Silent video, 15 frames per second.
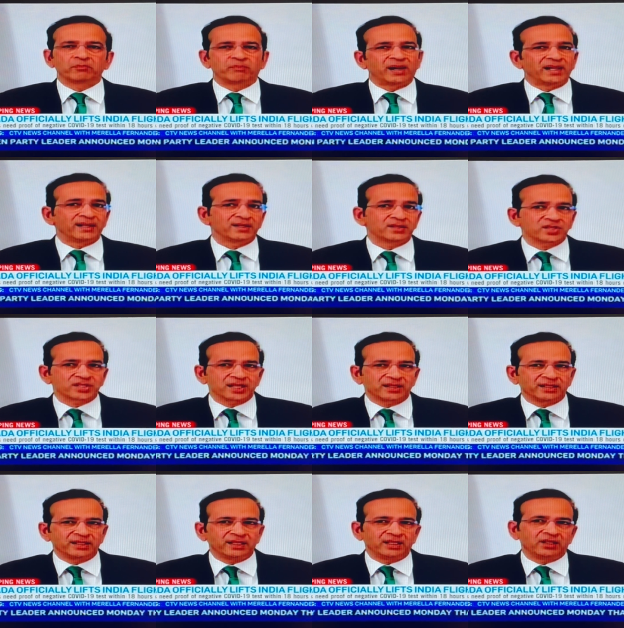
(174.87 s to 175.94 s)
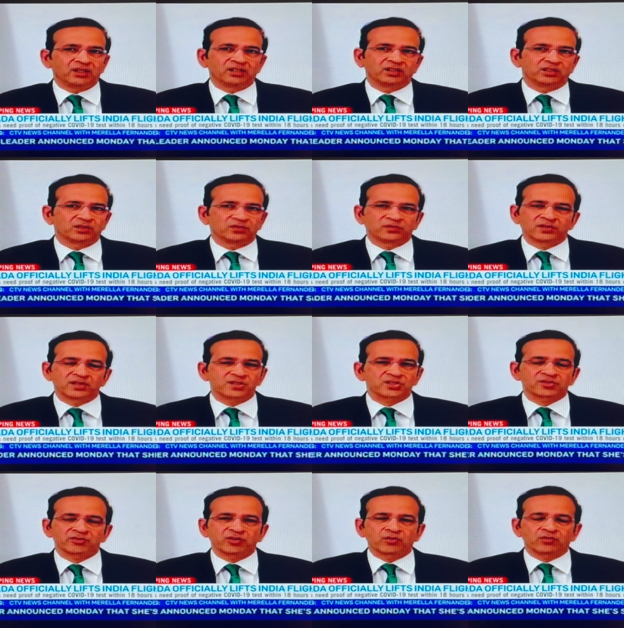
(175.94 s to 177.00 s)
pilot study in the first
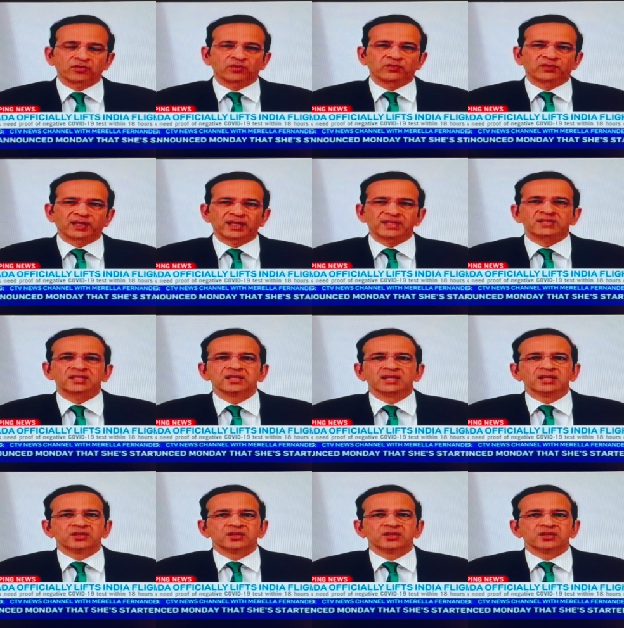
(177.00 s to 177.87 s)
three or four flights.